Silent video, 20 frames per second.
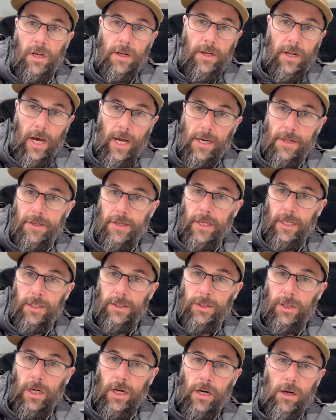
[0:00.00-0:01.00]
Not a
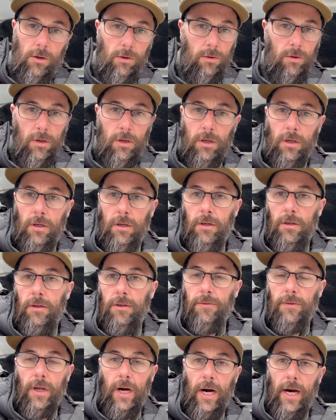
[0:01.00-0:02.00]
Denso,
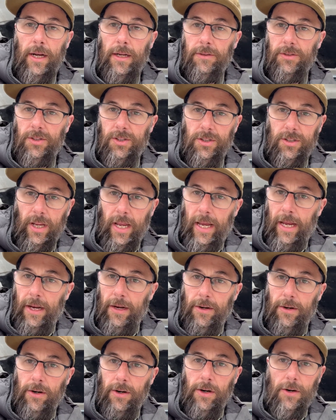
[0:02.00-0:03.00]
not a
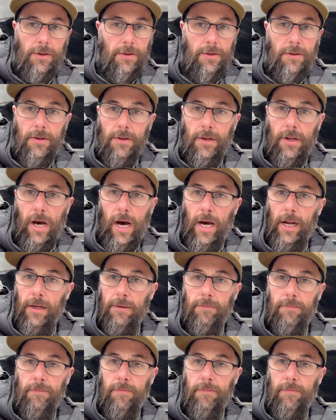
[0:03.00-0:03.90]
standard, not a